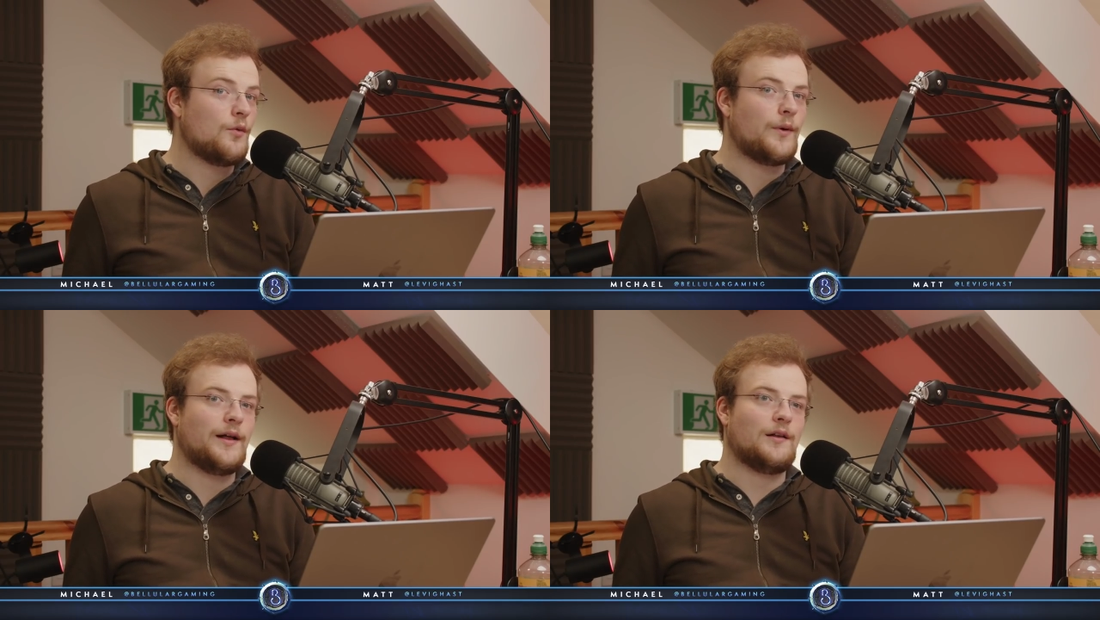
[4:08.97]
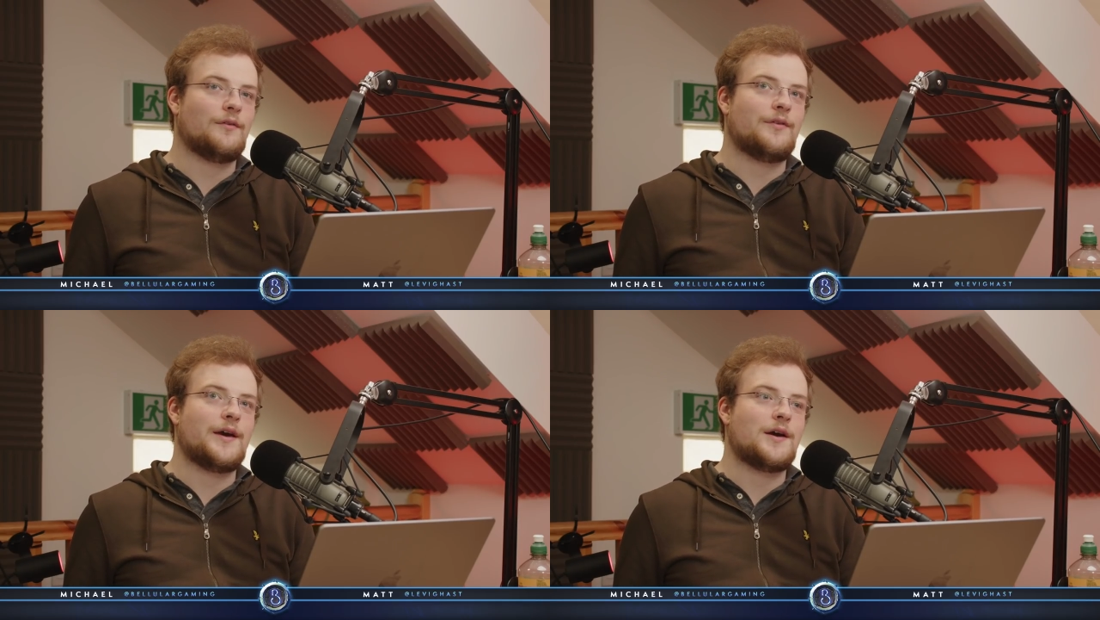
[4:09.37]

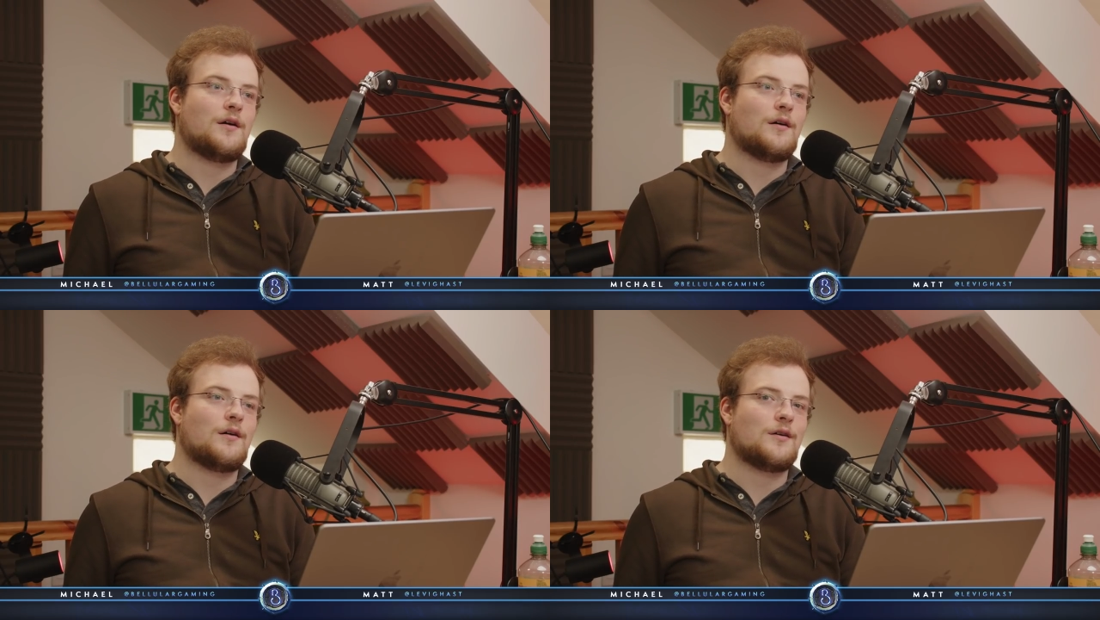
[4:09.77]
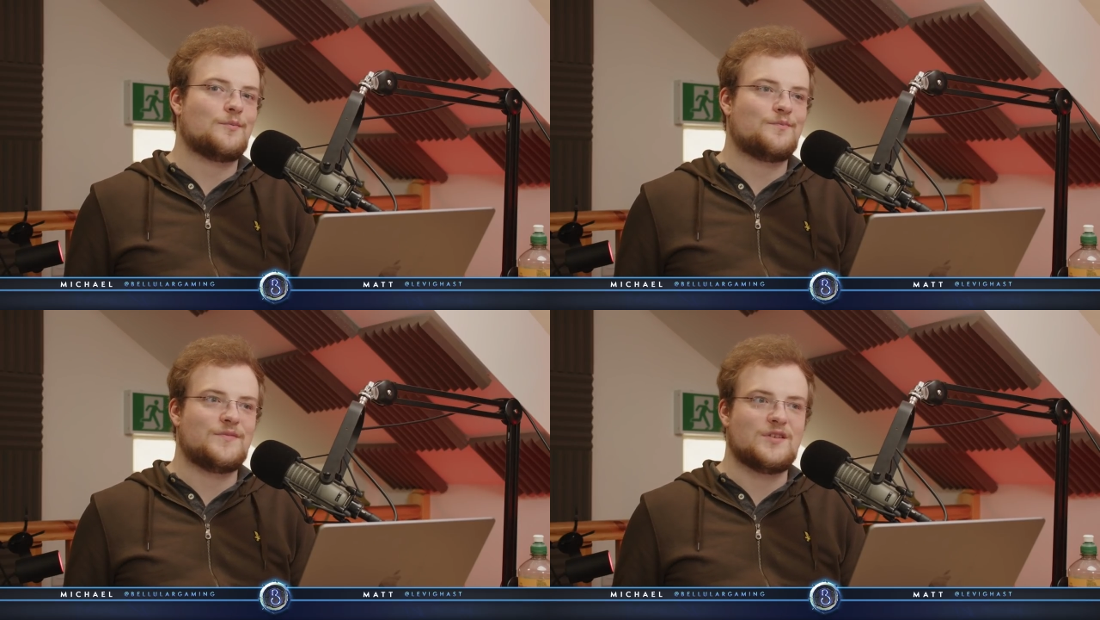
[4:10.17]
Well, they
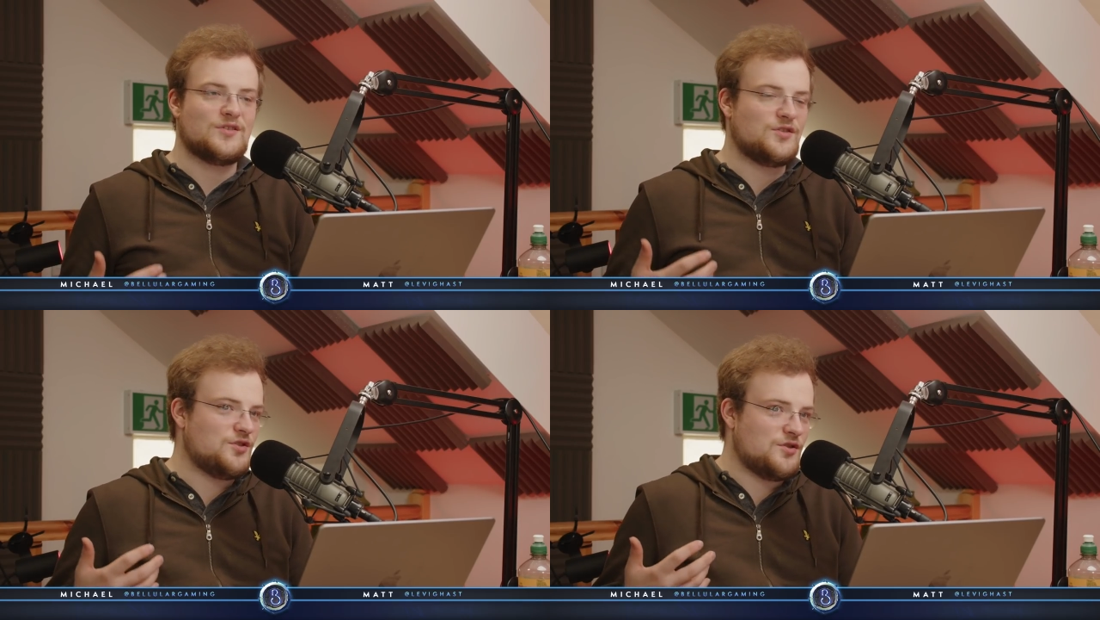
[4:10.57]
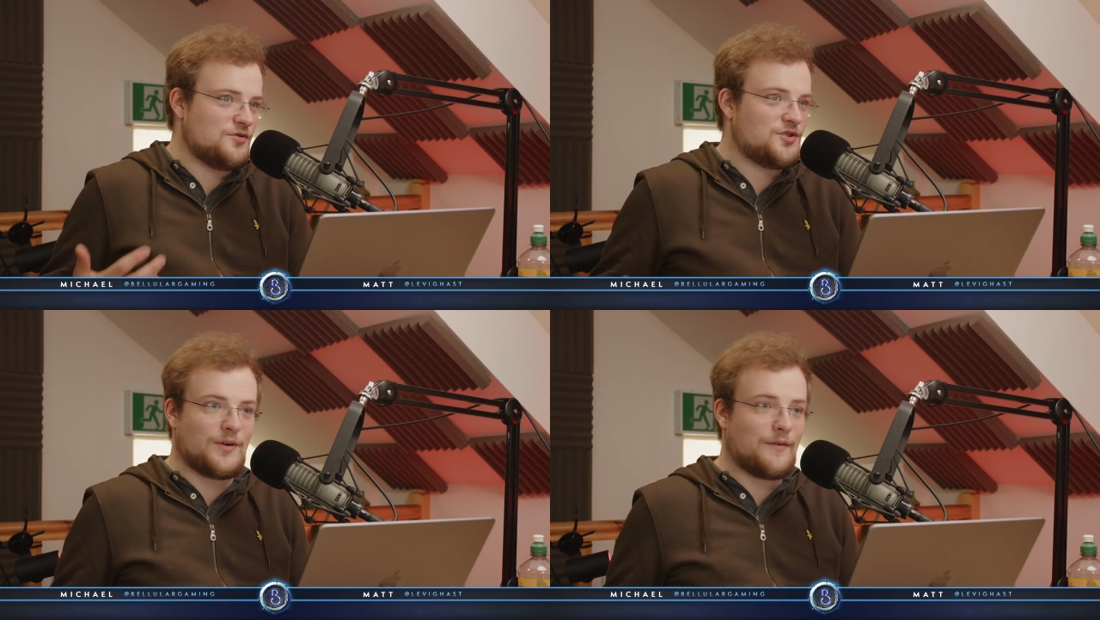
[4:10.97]
are
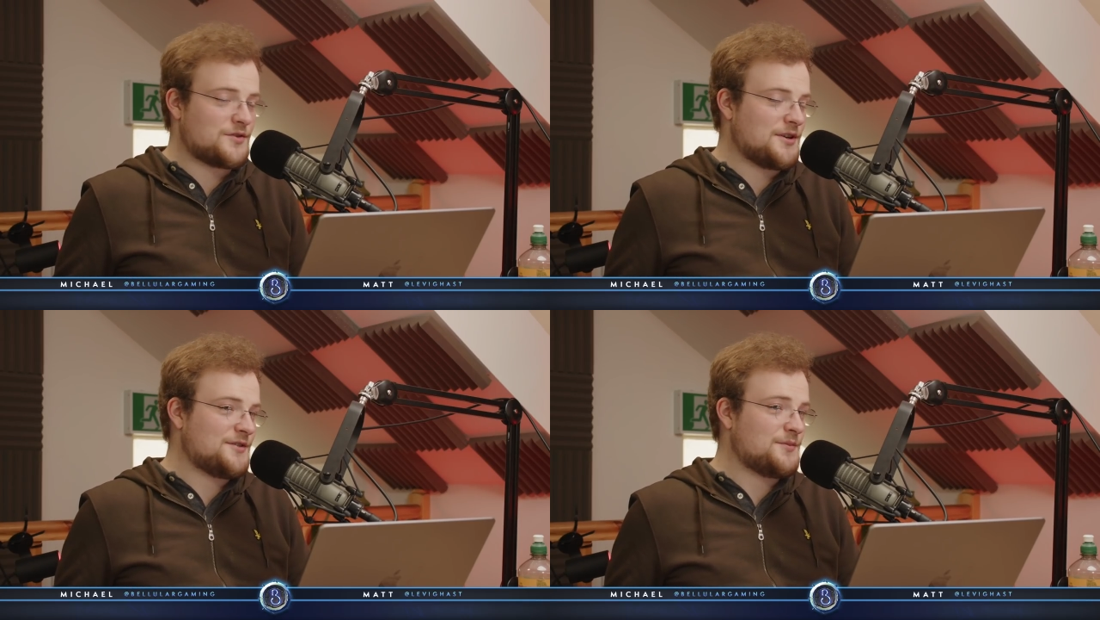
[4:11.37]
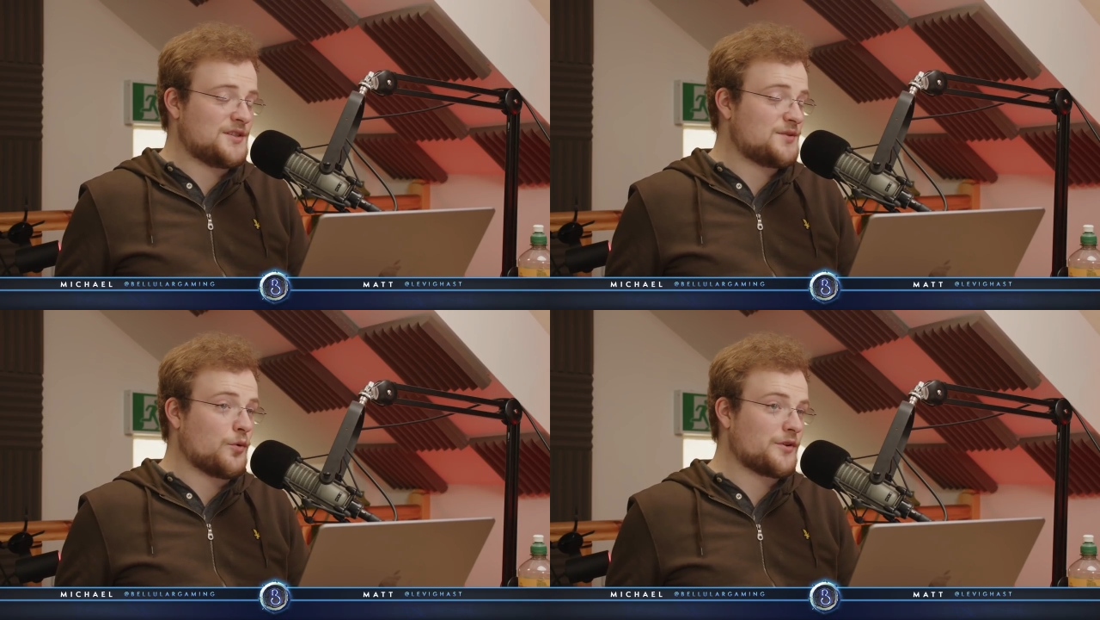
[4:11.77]
used to
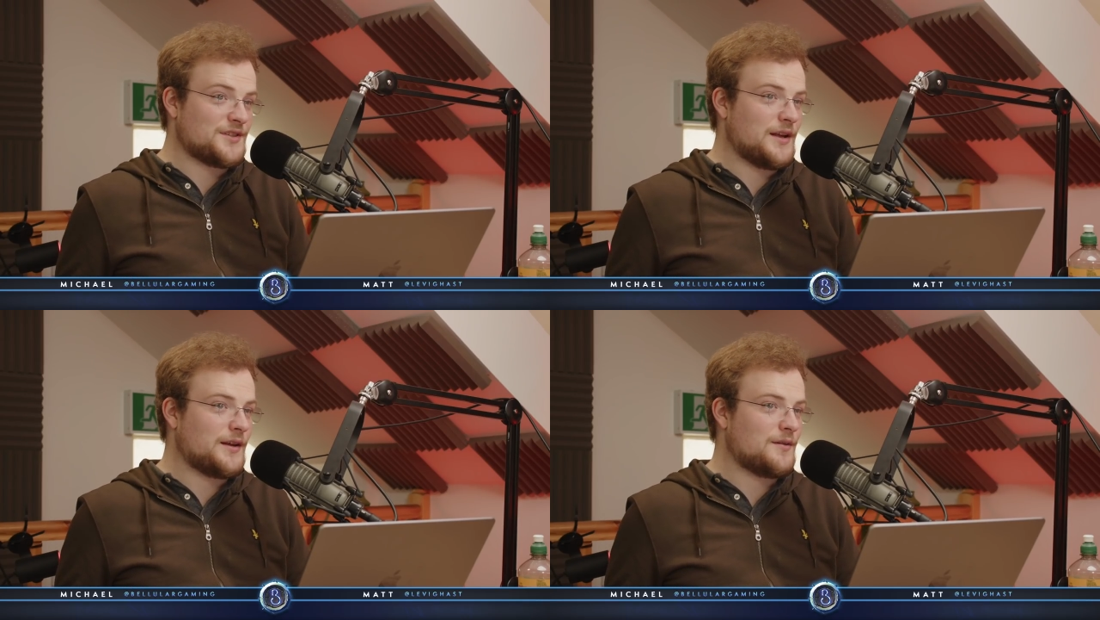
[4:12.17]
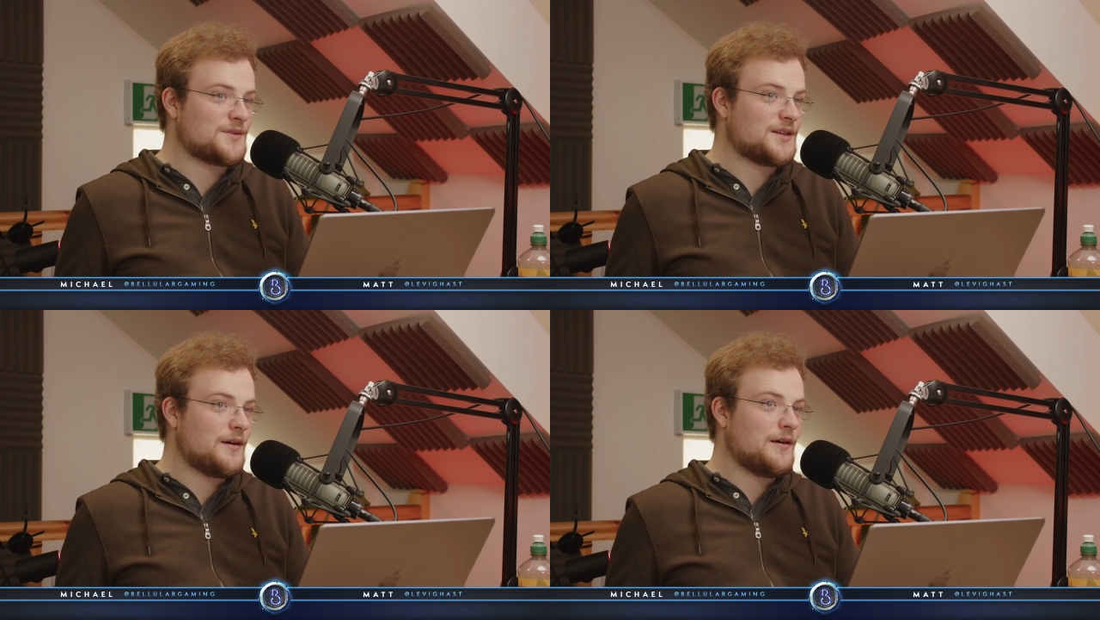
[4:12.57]
advertisements in sports
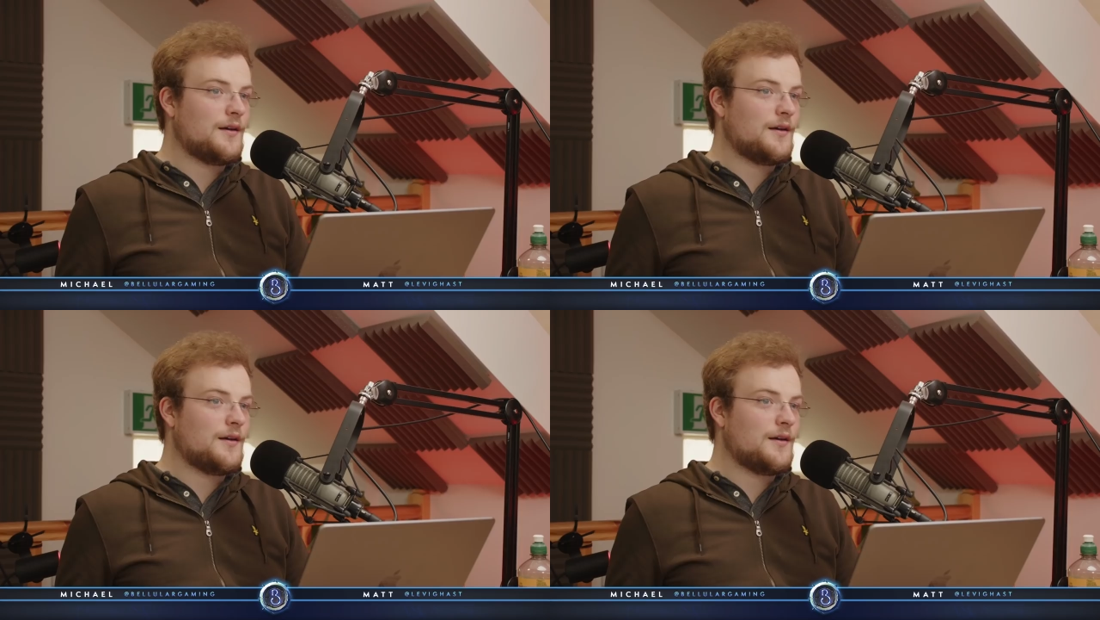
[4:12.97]
stadiums.